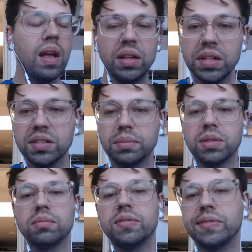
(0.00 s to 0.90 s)
something
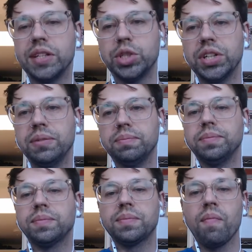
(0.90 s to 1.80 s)
refreshing.
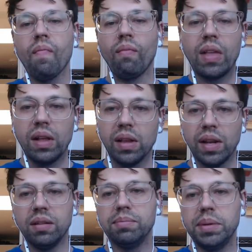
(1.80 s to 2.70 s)
I'm not a
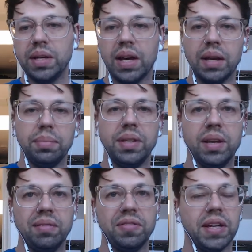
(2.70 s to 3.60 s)
big IPA
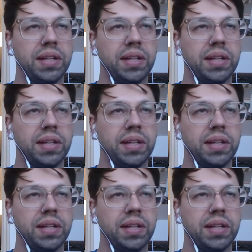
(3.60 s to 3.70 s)
fan.